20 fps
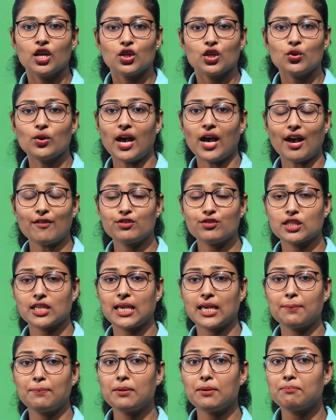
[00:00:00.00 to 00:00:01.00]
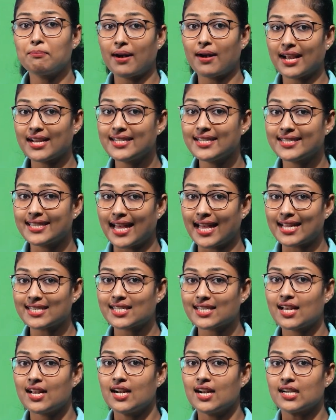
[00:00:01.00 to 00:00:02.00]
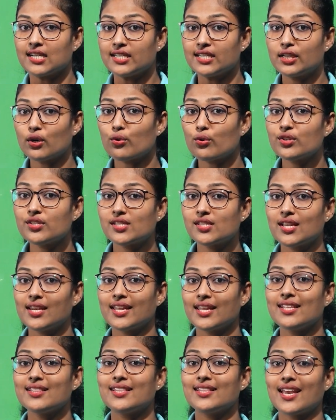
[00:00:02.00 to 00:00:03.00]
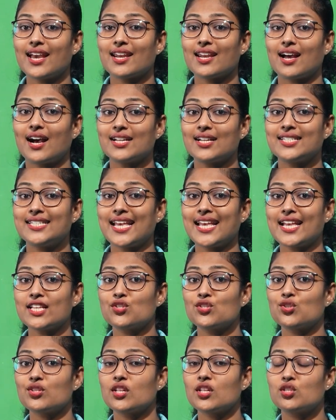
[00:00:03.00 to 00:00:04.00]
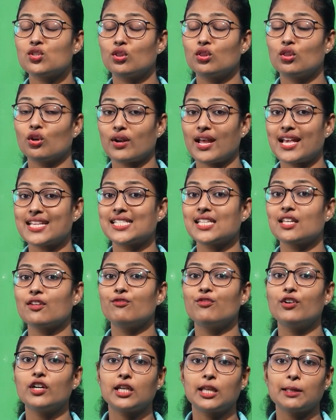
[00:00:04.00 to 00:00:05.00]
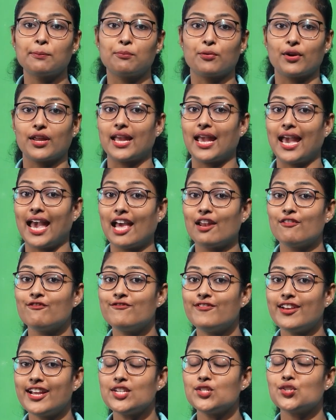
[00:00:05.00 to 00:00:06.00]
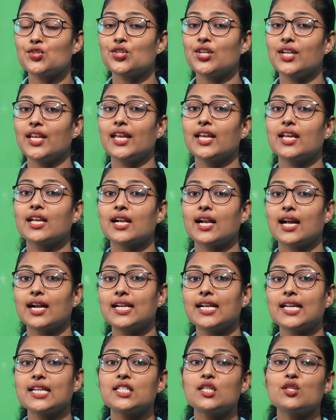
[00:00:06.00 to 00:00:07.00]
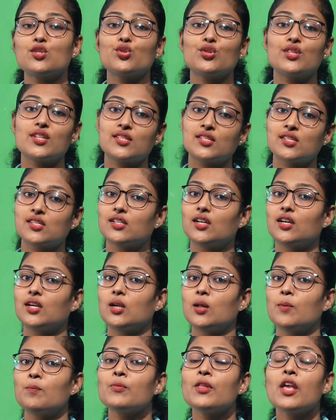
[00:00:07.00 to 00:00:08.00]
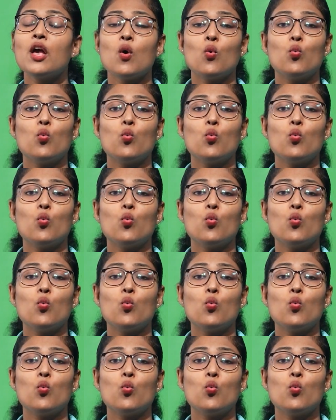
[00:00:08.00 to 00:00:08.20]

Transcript: You have to keep in mind that dorsally they are attached to the thoracic vertebrae and ventrally connected to the sternum